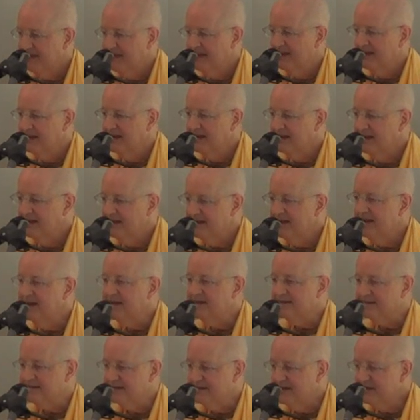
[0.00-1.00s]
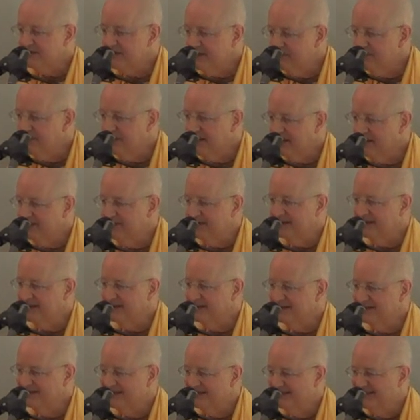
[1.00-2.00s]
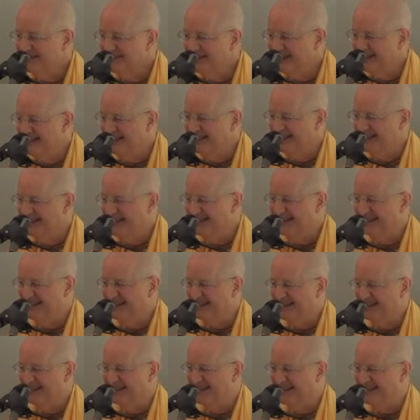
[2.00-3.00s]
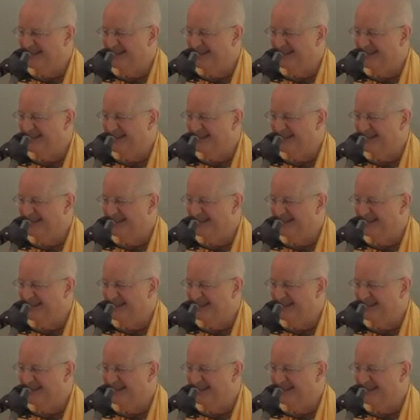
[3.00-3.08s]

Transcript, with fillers: there yes, that's in Bhagavad Gita.